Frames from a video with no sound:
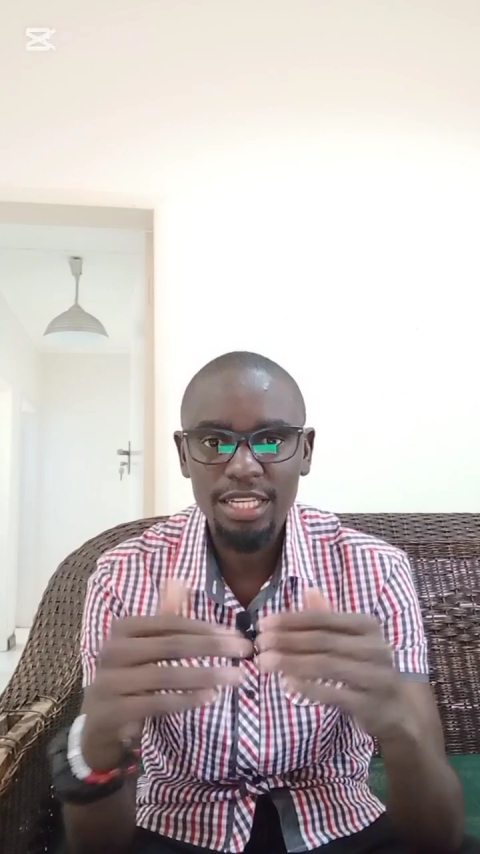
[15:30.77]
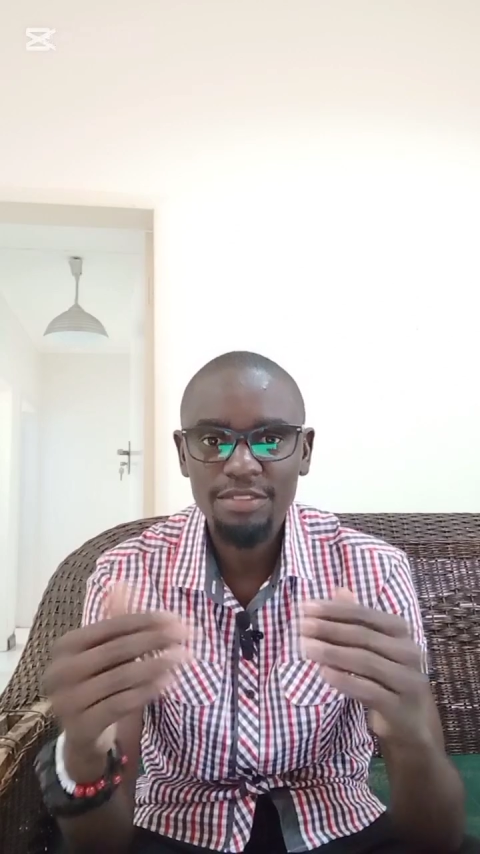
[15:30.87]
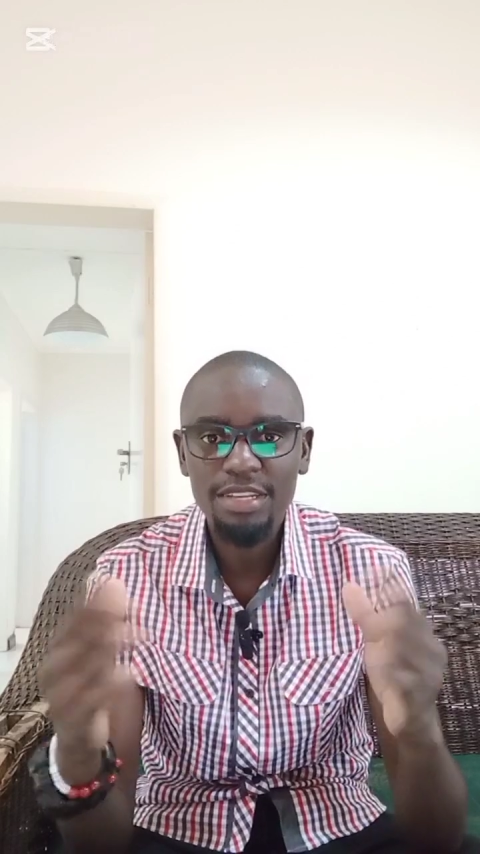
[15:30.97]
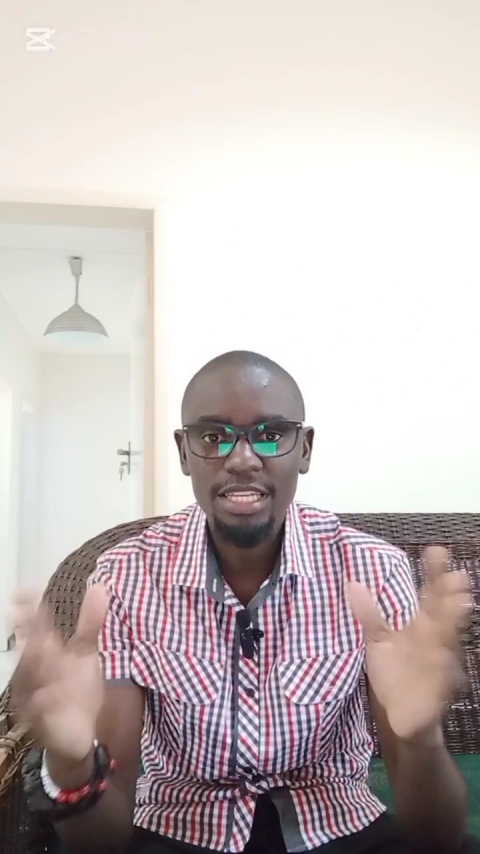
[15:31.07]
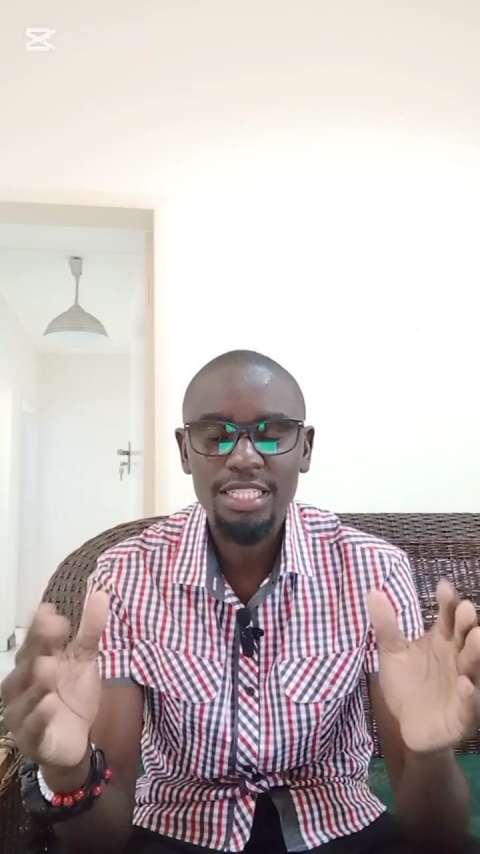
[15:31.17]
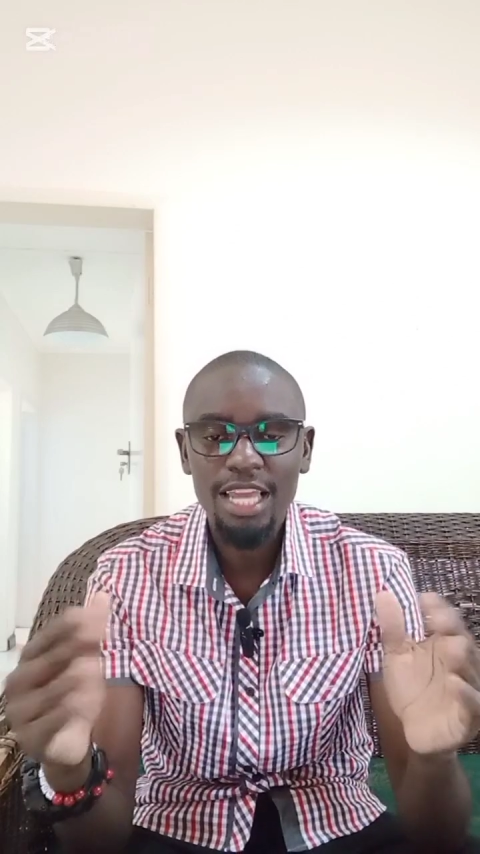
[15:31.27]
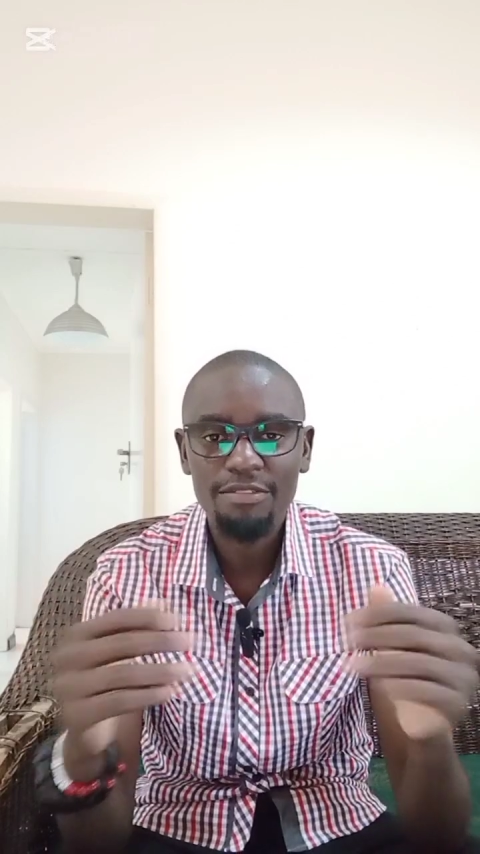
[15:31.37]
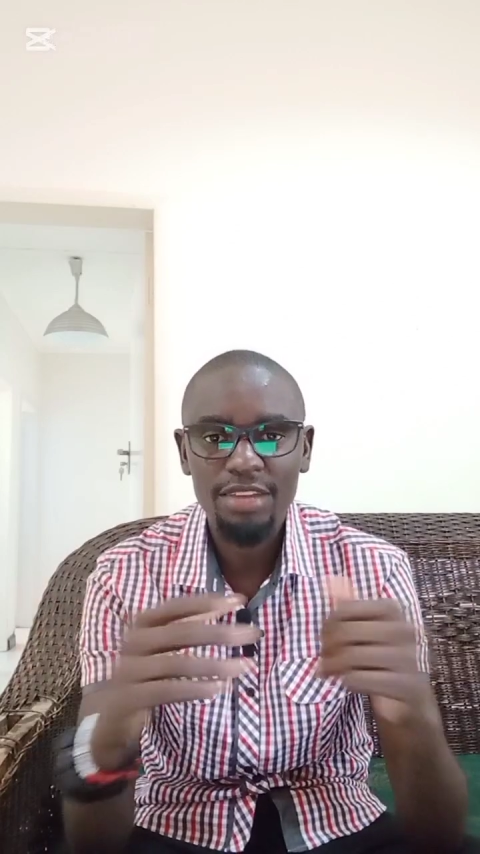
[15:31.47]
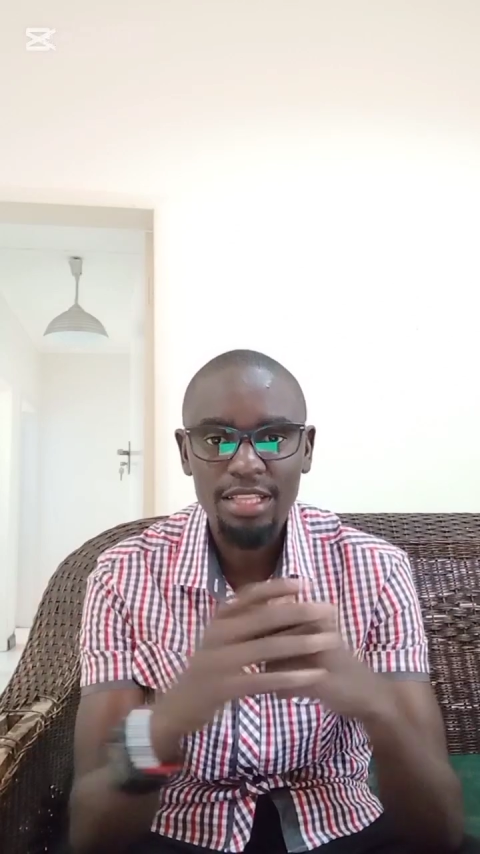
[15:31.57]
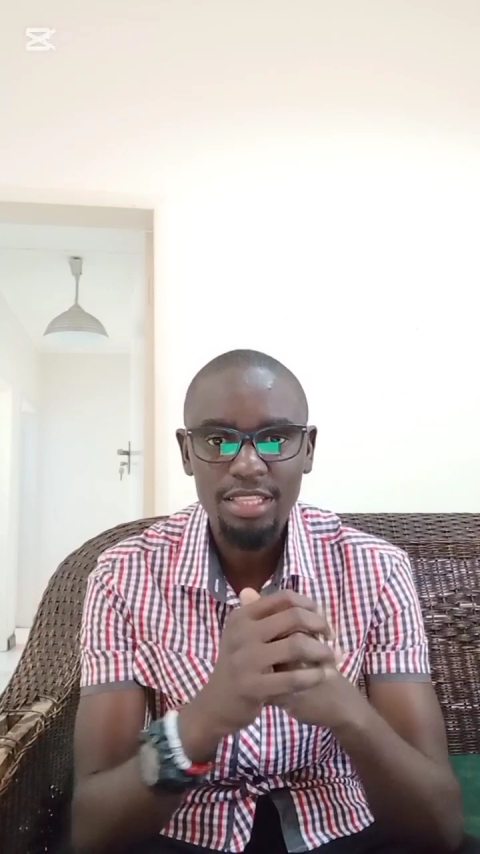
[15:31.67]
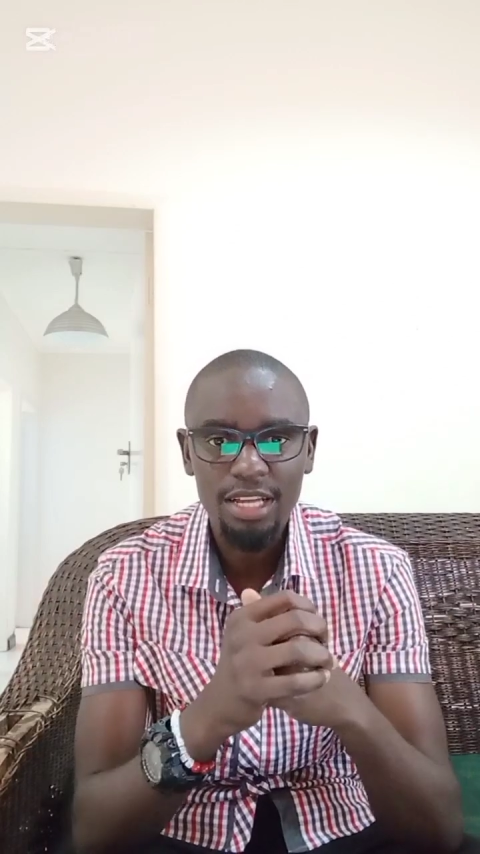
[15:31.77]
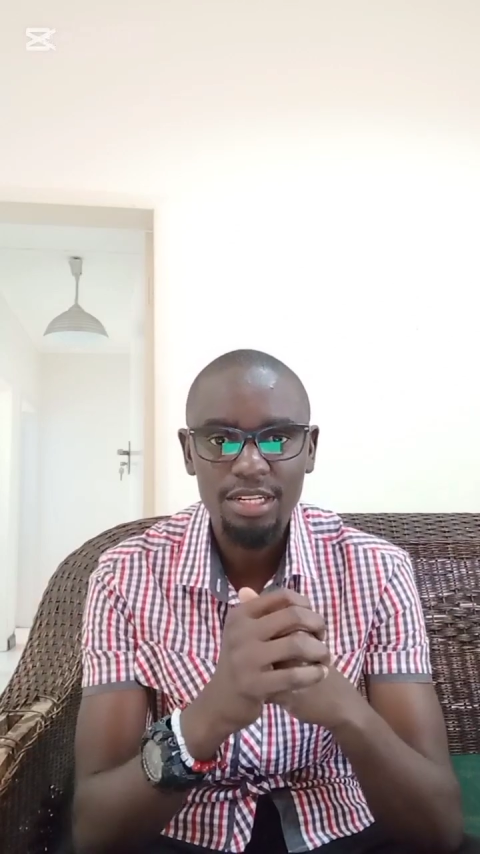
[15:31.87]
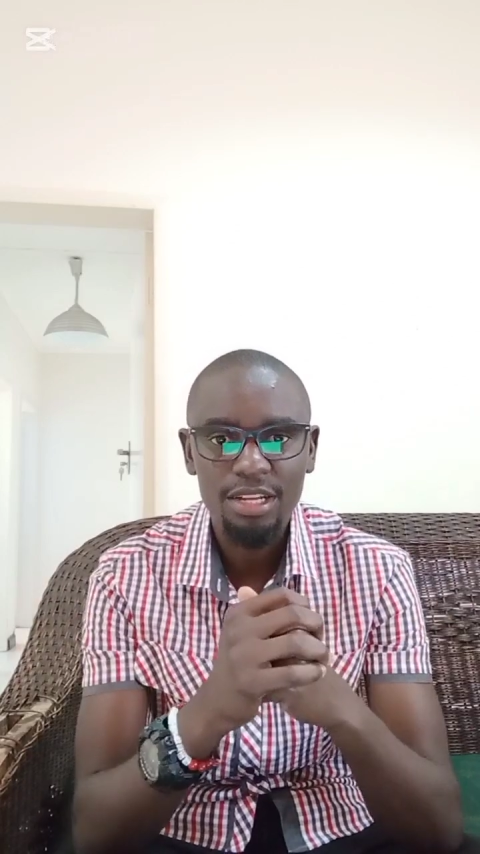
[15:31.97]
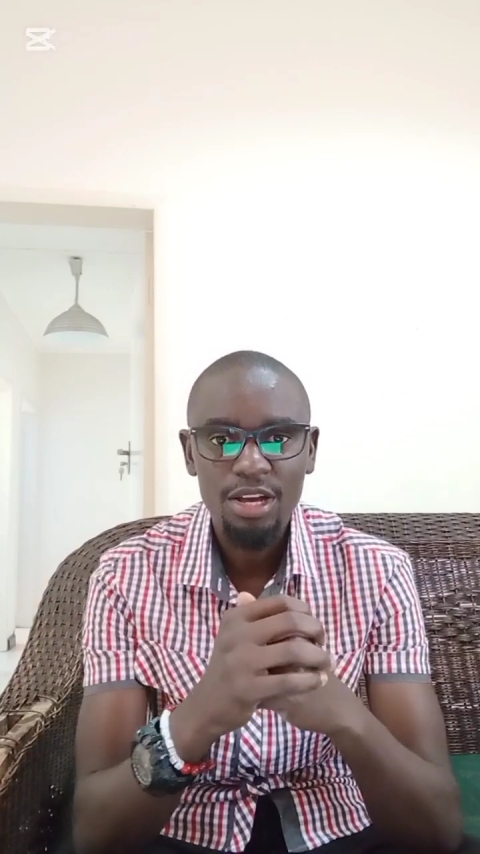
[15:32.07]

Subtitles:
living his life like that.